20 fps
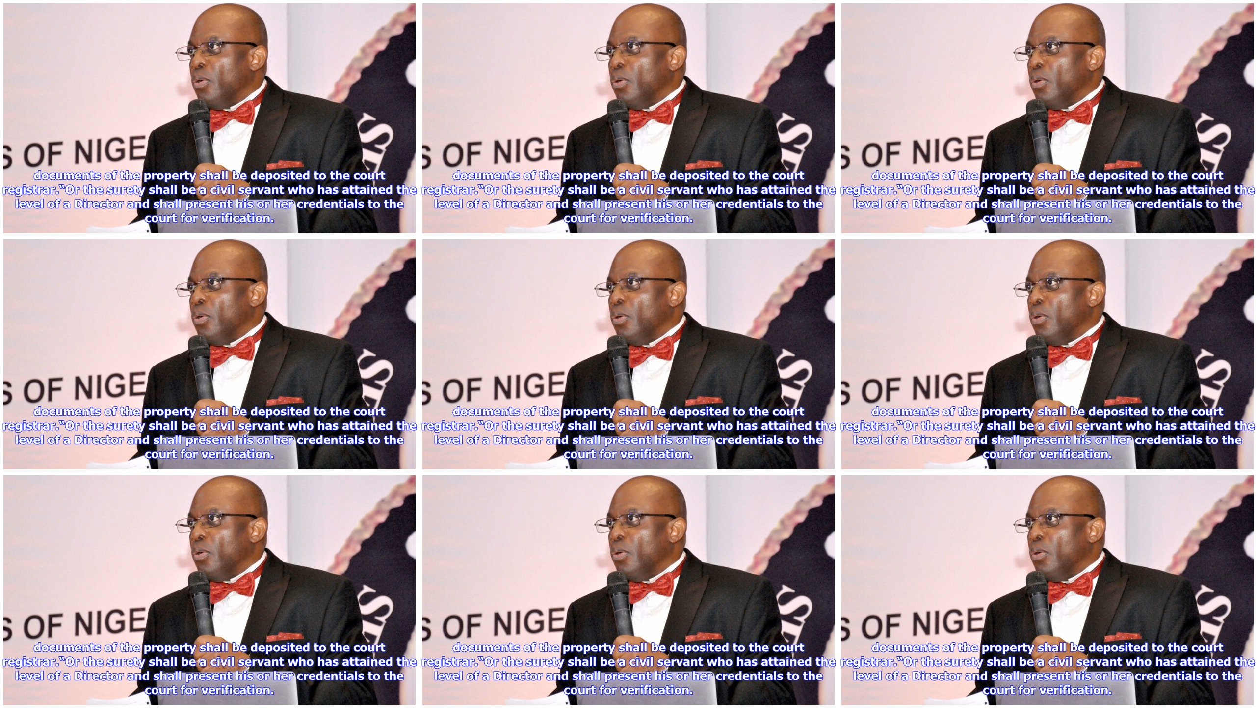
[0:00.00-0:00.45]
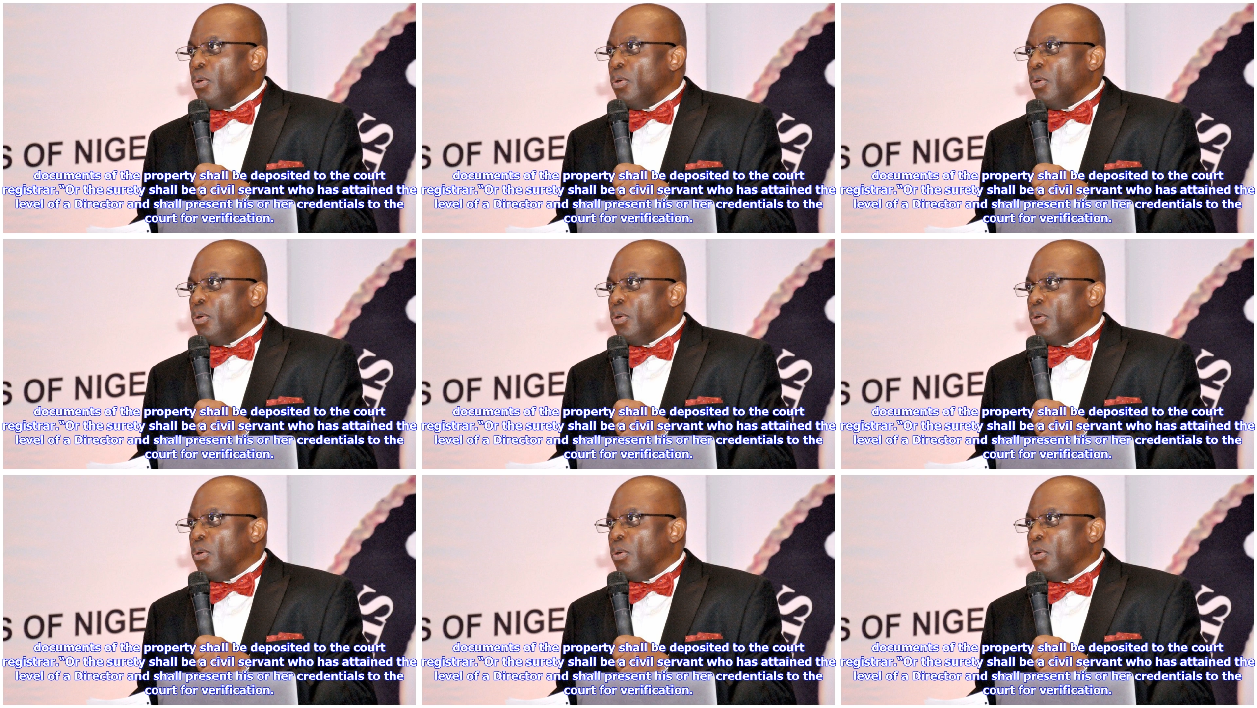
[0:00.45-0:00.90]

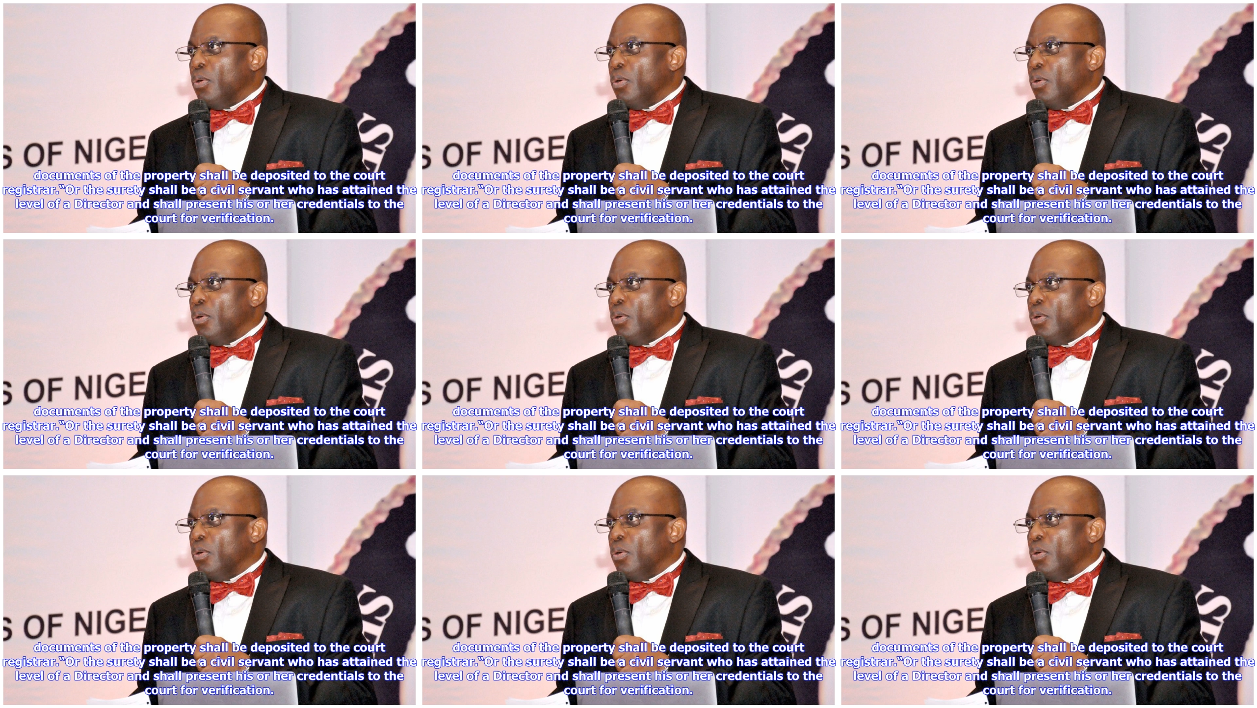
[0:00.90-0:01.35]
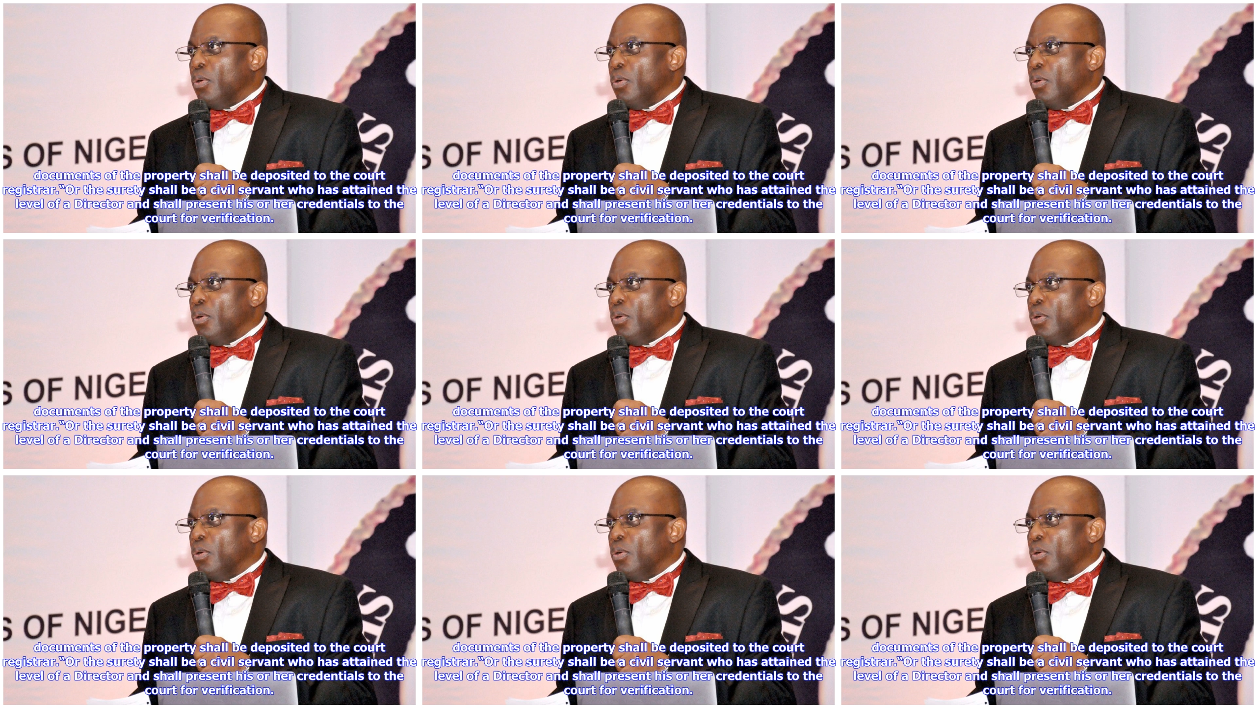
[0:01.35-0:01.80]

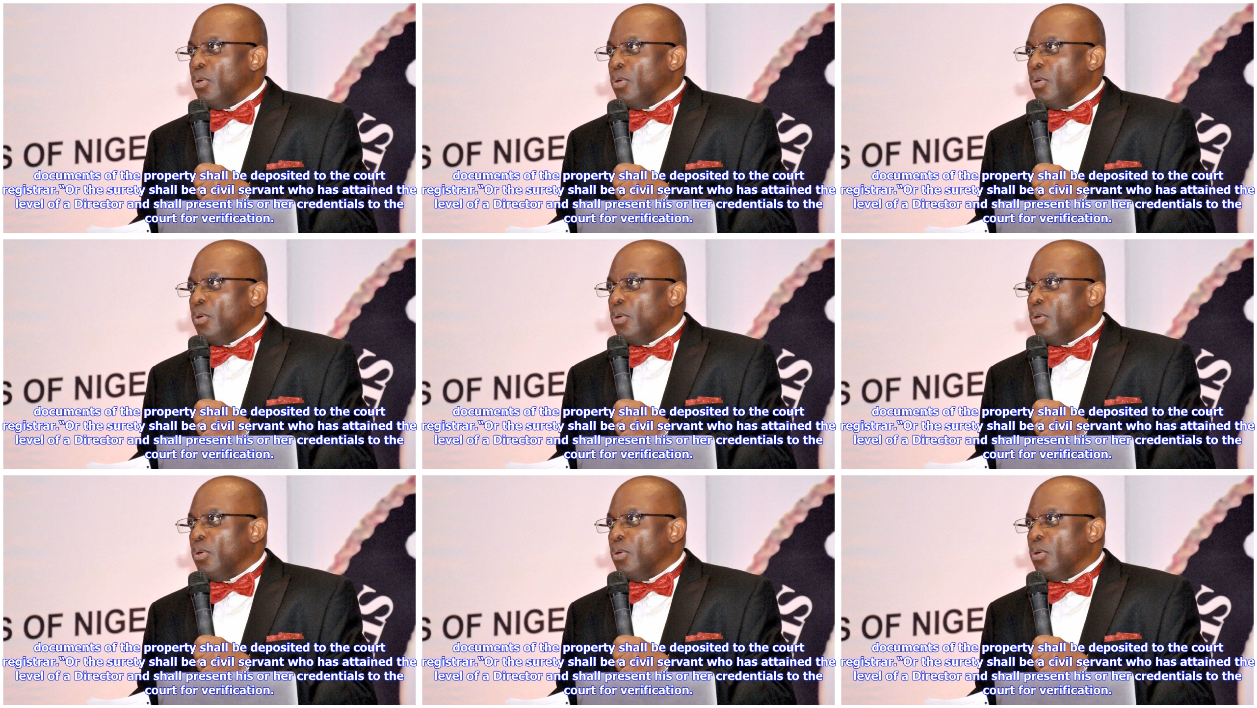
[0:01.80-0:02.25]
(silence)